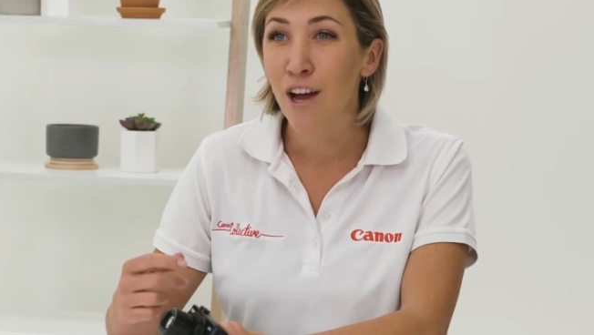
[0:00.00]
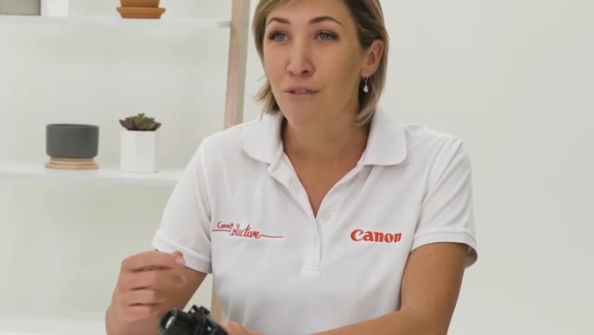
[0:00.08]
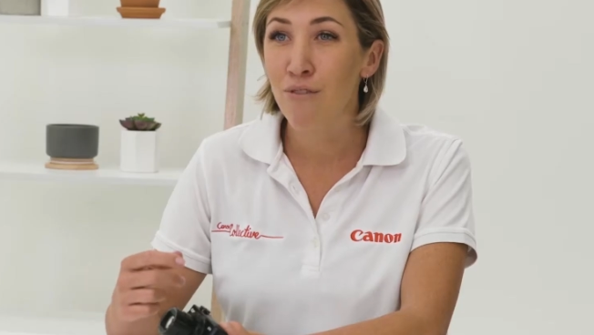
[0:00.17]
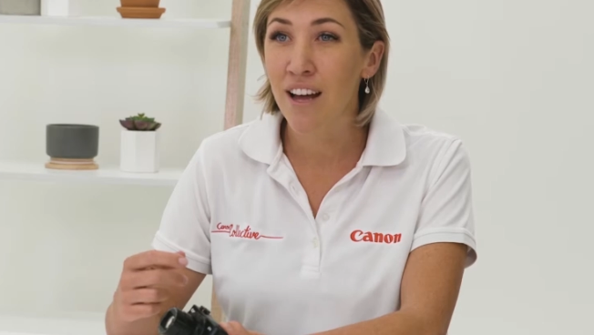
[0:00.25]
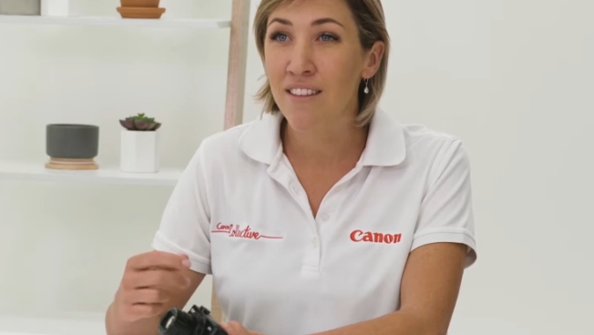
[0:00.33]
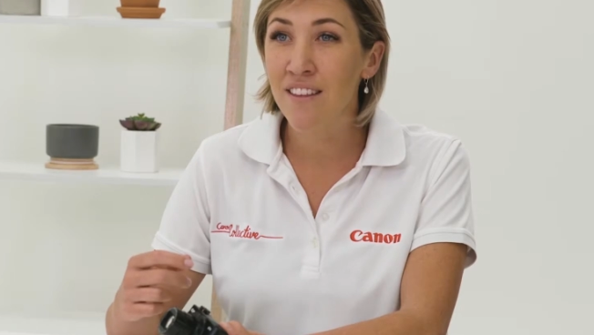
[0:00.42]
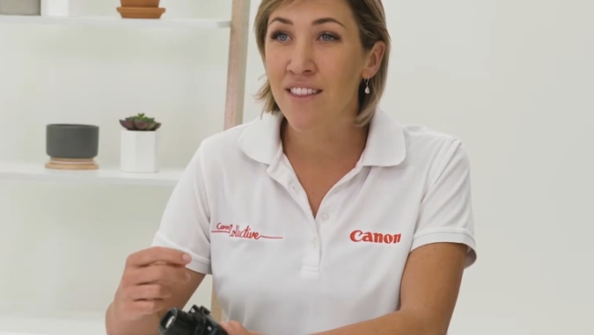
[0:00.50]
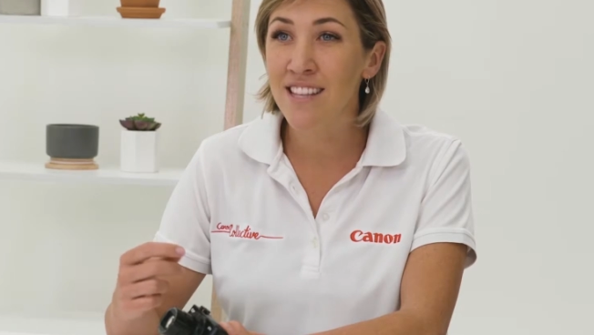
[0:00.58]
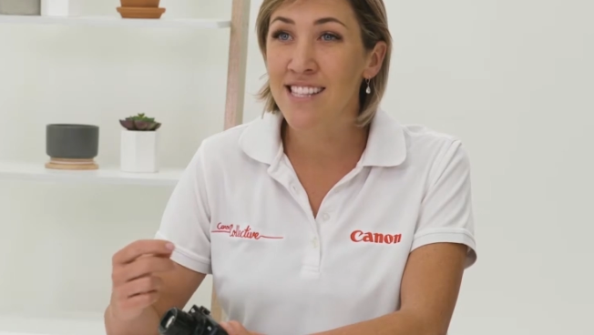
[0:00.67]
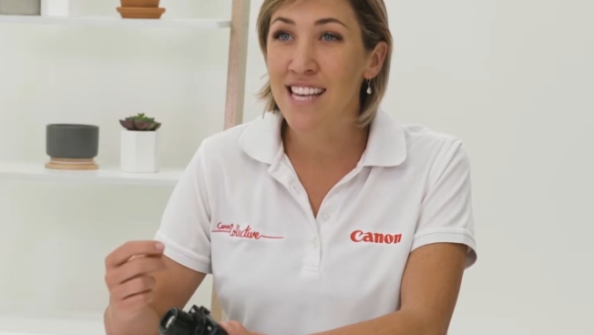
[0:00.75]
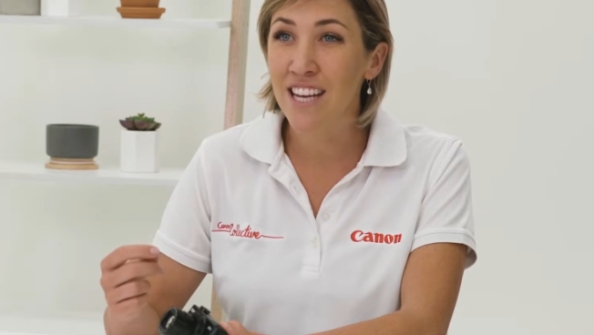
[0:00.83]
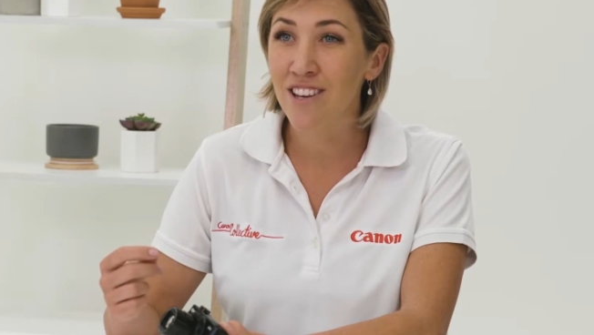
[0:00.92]
Rather
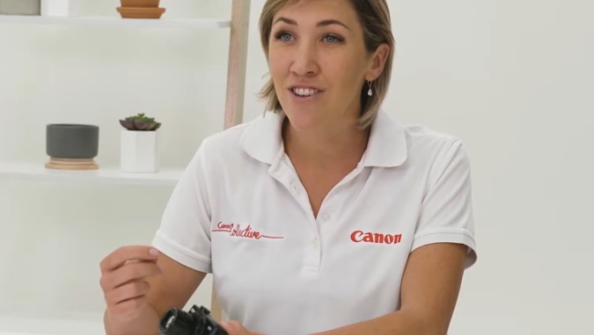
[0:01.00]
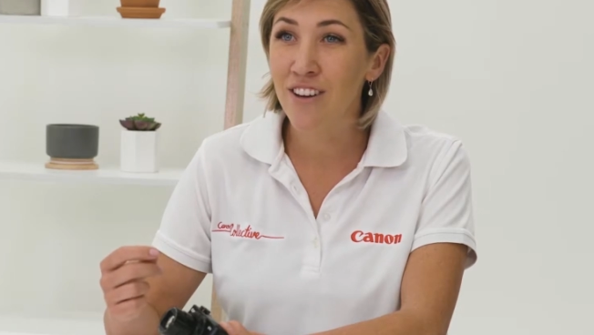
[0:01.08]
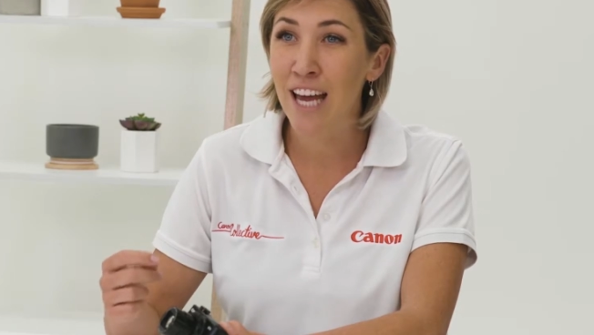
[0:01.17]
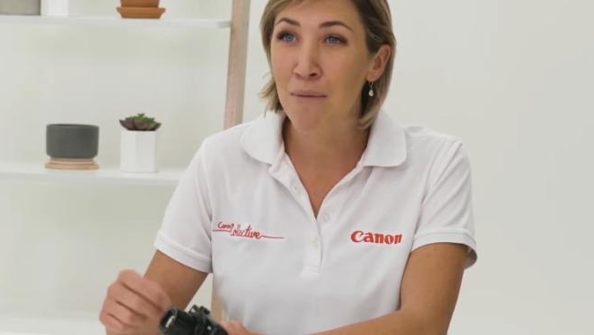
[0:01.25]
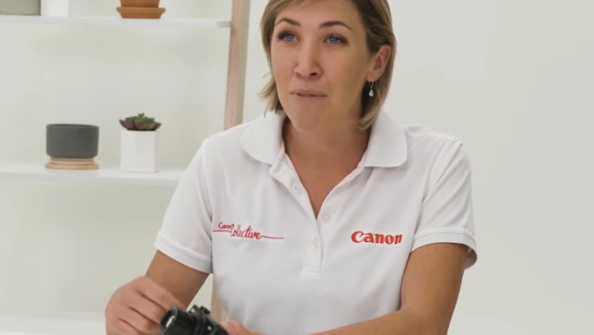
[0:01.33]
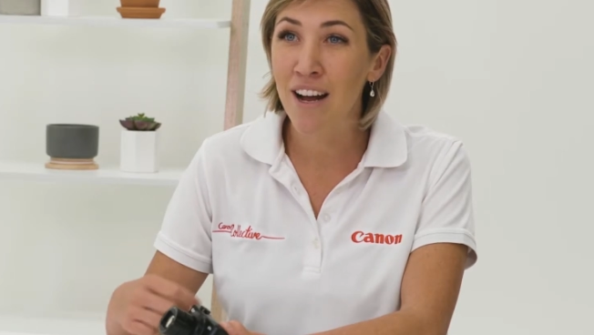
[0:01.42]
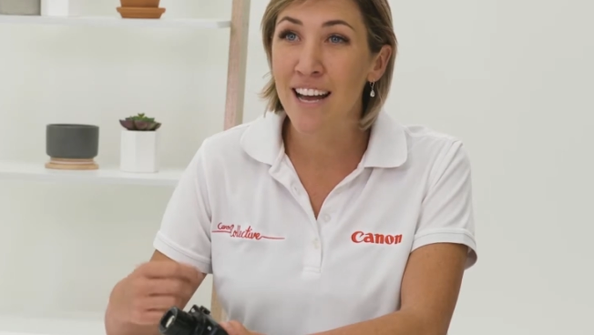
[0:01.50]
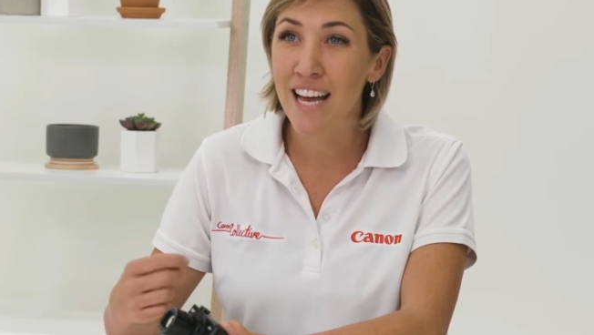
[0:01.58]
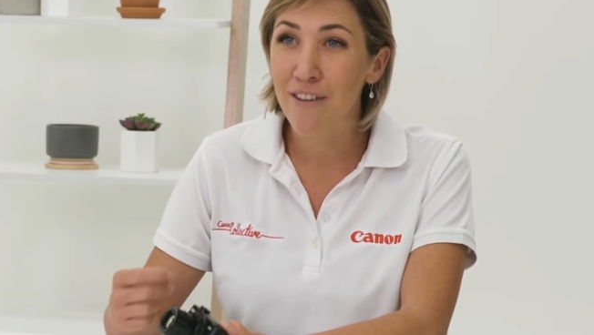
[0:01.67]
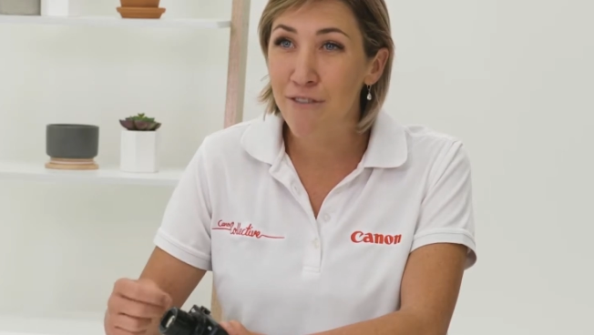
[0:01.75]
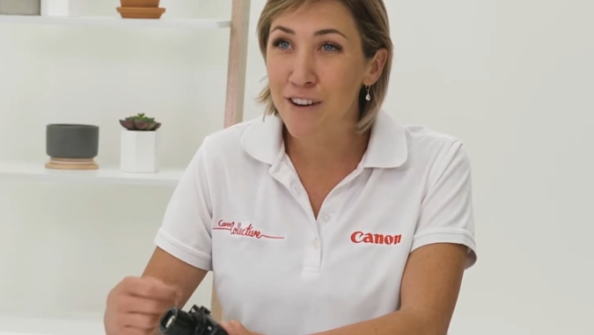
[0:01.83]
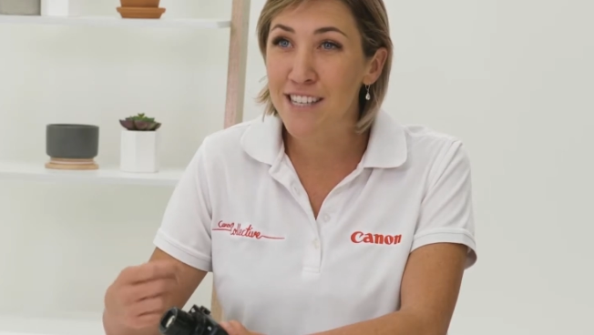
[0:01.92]
than setting your camera
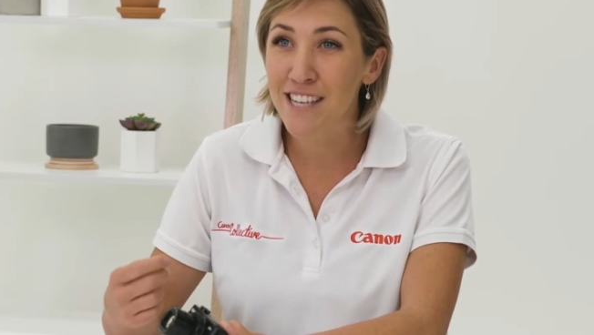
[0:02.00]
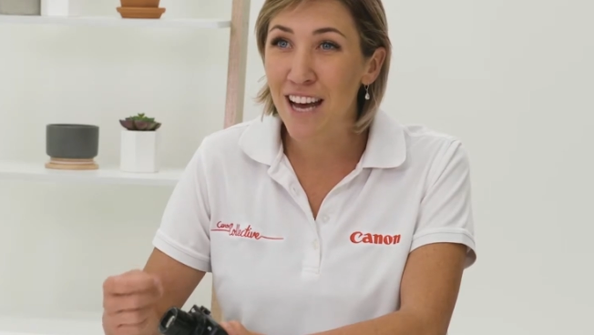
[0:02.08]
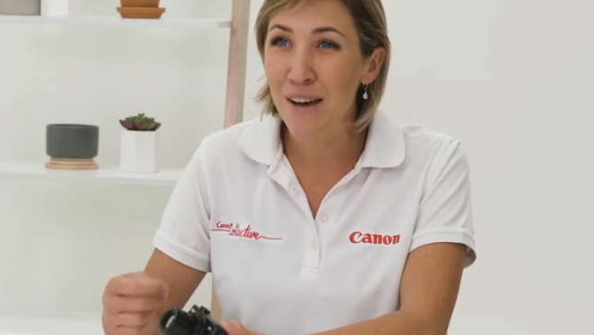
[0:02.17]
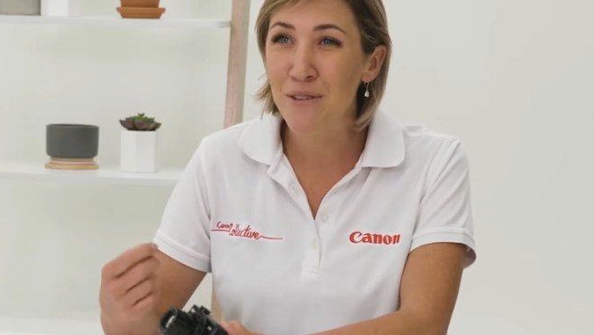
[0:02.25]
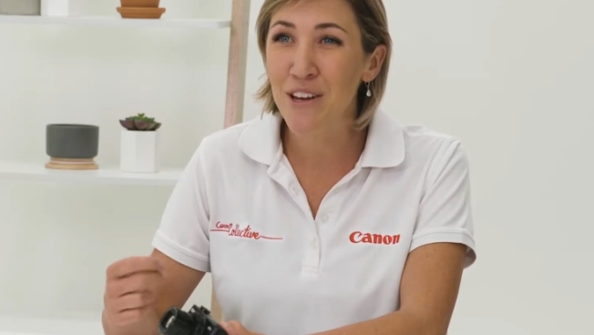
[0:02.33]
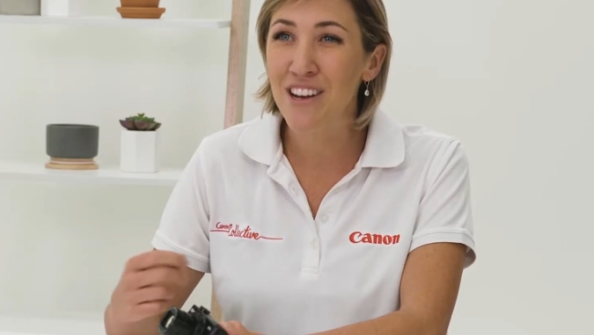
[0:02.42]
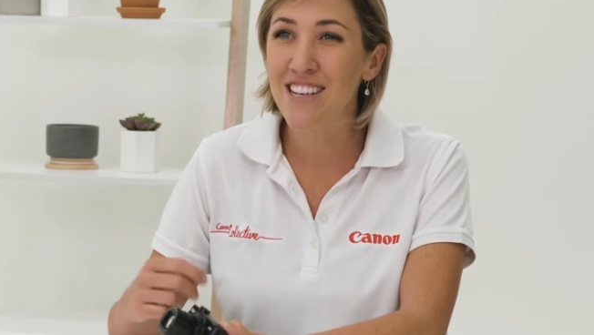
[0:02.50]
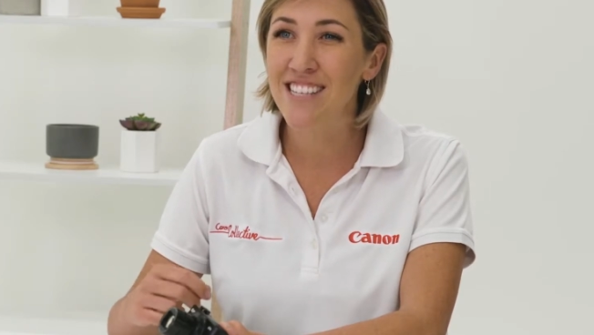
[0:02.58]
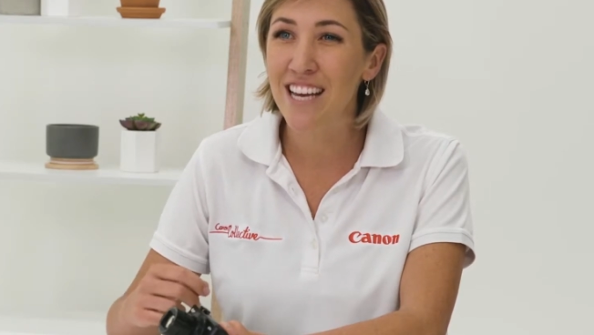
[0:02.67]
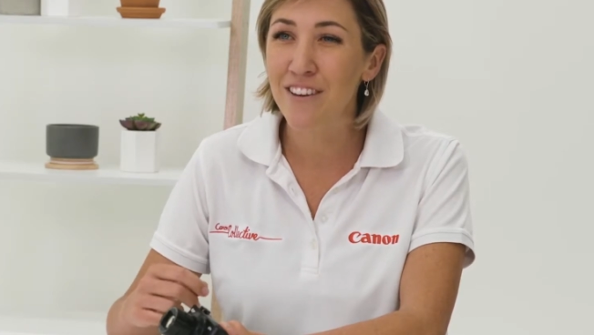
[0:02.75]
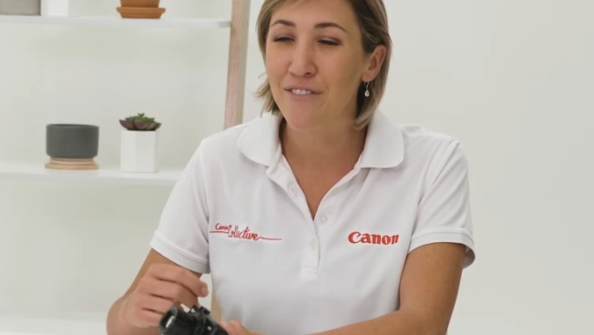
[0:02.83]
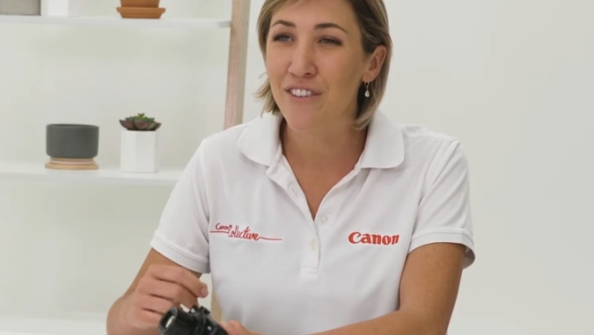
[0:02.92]
every time you go to take a